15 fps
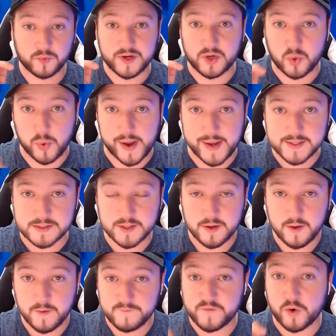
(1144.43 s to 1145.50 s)
request
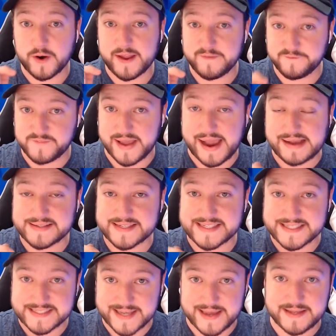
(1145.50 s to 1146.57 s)
for a fast
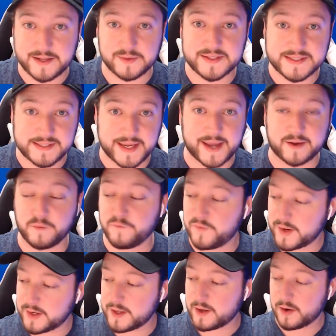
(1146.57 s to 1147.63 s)
cycle deck
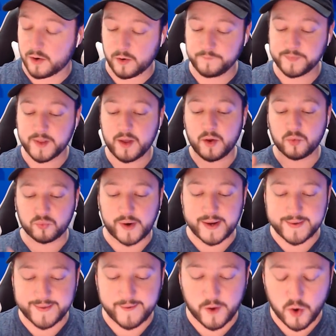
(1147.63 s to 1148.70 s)
video.
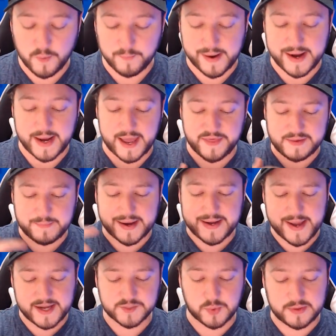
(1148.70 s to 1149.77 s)
Right now, my I think my
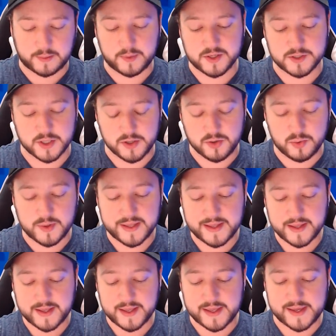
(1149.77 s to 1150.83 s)
next one I'm going to do
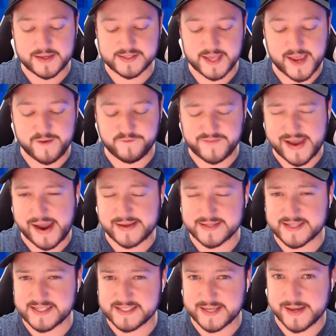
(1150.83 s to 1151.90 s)
is a
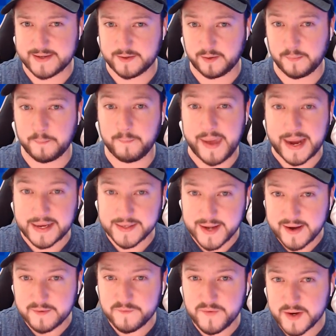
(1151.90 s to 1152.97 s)
fast cycle Mega
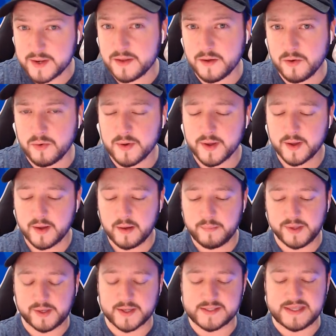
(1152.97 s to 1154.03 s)
Knight video
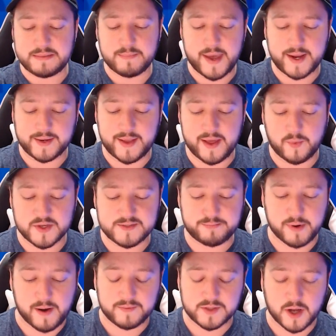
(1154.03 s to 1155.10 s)
because the Mega Knight was
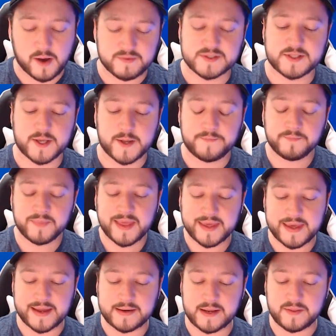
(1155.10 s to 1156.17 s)
buffed, obviously,
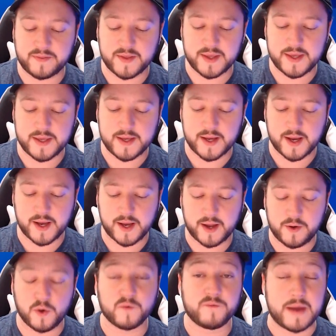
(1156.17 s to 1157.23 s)
in the
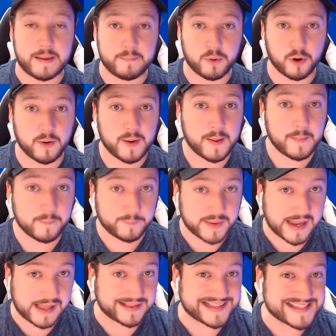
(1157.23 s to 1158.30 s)
uh, November
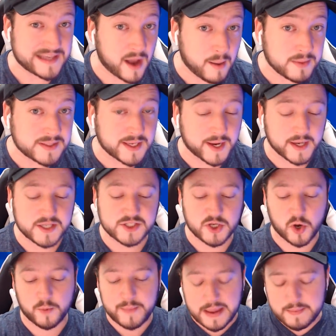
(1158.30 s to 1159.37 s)
balance update.
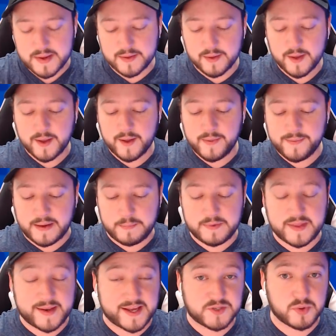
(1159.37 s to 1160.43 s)
So maybe that'll be
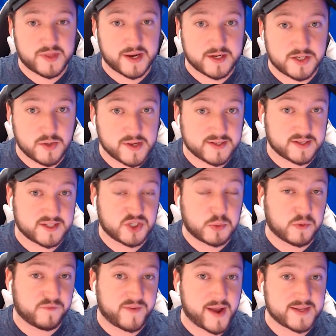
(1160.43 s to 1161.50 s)
the next one that I do is the
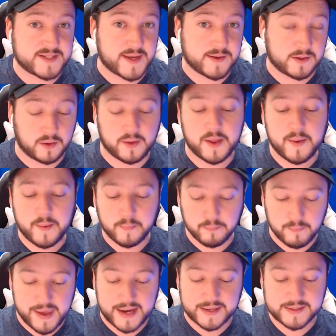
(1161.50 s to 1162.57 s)
super fast cycle
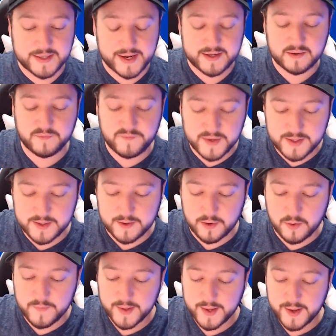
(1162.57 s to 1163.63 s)
Mega Knight
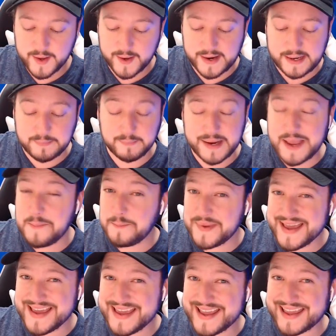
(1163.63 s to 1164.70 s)
video. Uh, it might
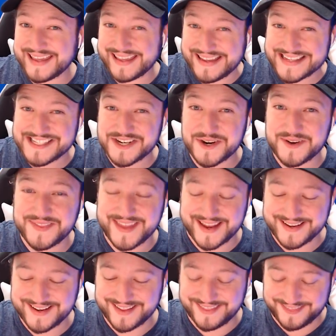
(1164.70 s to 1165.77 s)
be easier
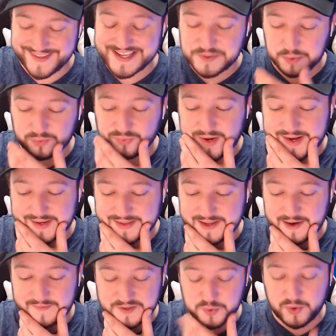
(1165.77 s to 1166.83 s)
than this one right
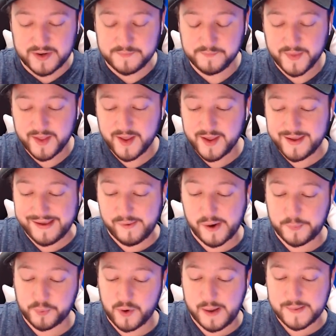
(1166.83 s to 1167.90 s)
here. This one I
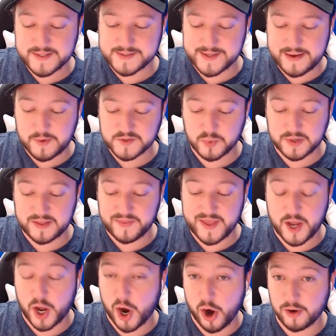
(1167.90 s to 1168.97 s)
would probably say was one of
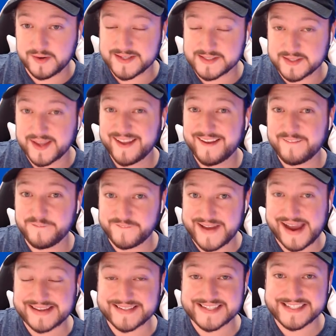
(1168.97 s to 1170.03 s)
the hardest
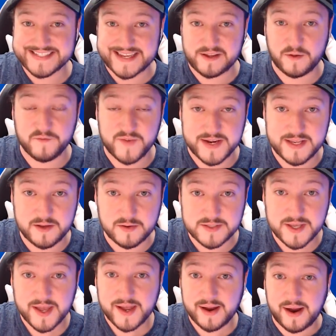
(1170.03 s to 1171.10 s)
fast cycle
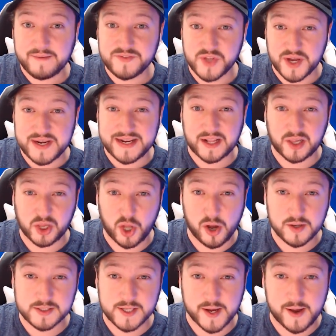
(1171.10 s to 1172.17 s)
videos I've done in a
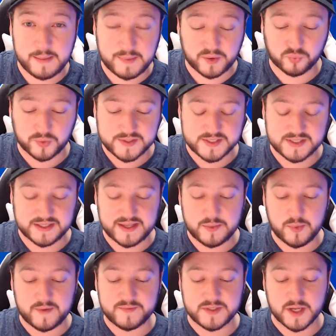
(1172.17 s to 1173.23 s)
long time. Like recently
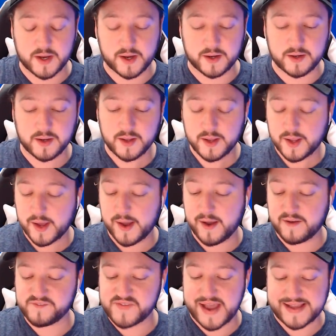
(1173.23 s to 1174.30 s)
we've done
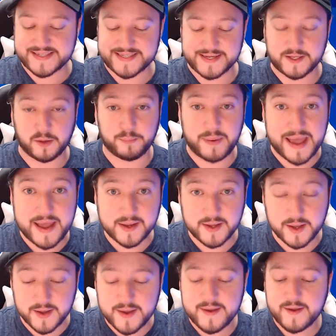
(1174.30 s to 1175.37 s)
uh, fast cycle P E K
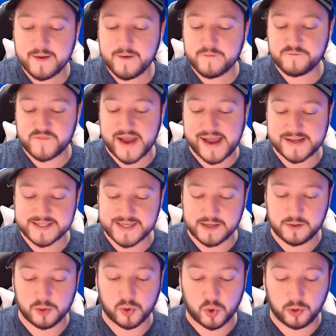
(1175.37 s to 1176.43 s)
K A, fast
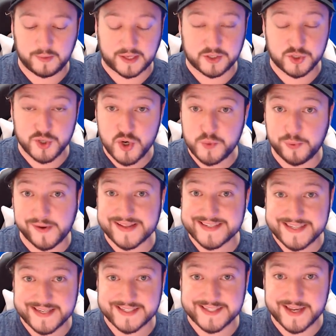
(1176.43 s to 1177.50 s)
cycle Golem, like a two point
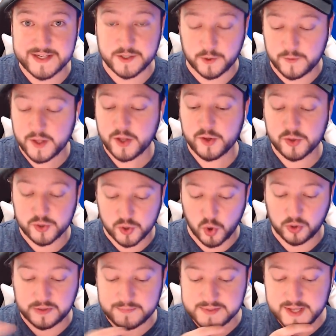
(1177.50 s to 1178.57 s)
six cycle
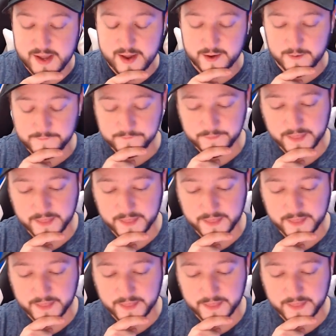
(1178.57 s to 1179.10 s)
Golem deck.